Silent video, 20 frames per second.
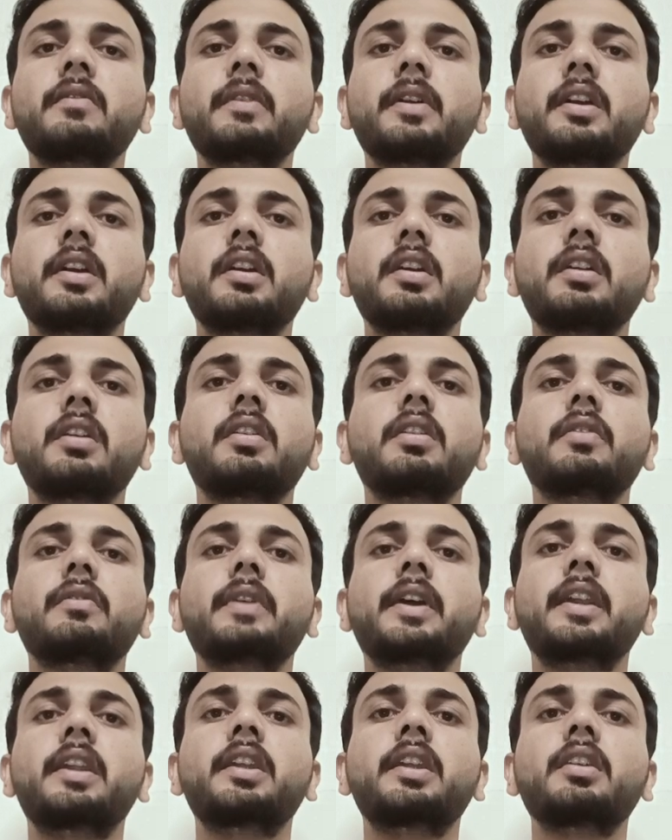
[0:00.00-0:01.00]

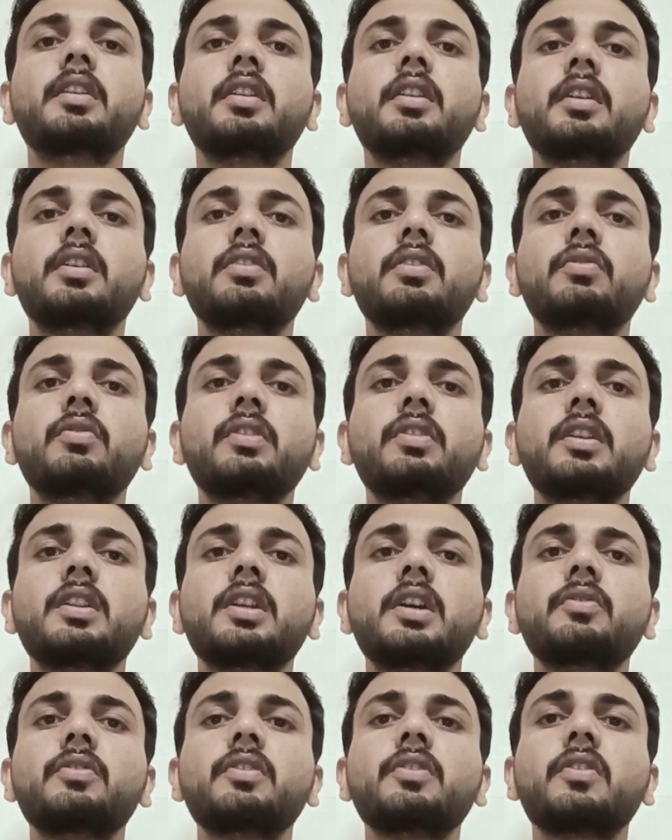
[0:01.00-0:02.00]
vary through the
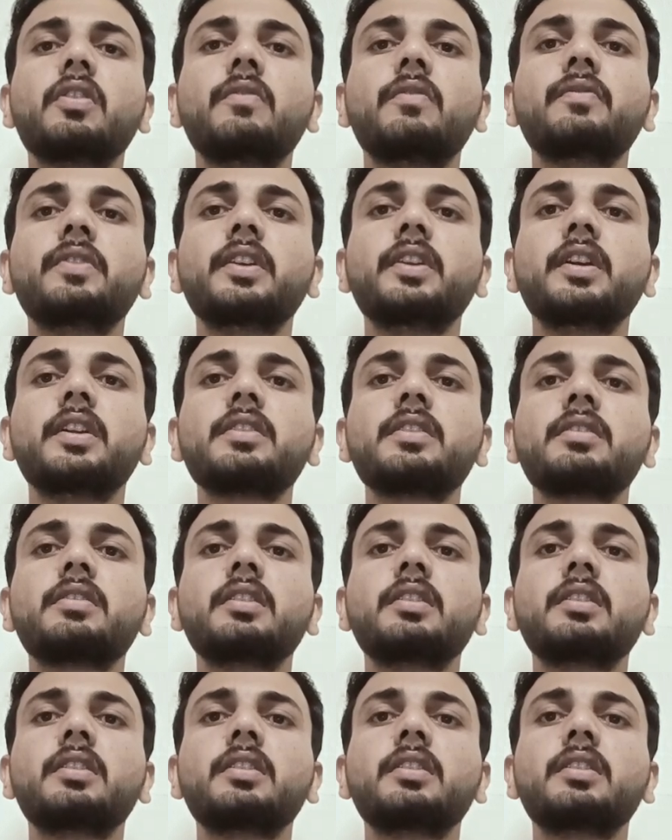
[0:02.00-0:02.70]
thousands of years.